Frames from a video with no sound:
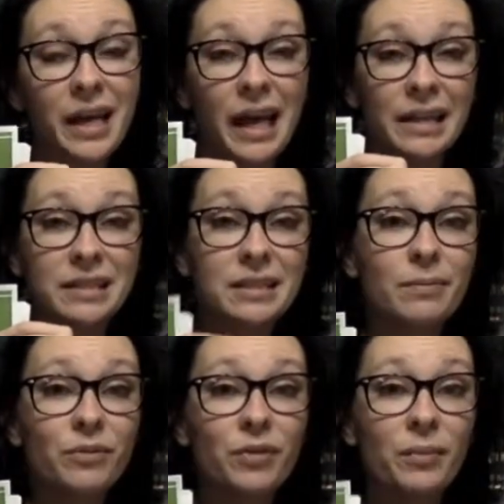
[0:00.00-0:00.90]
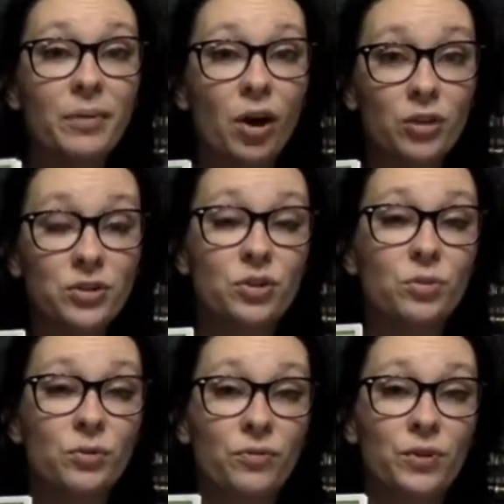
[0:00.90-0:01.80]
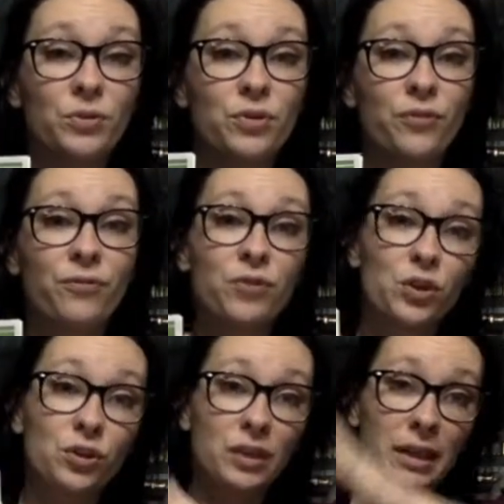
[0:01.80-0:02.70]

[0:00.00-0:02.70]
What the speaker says: and some of them also reviewed the full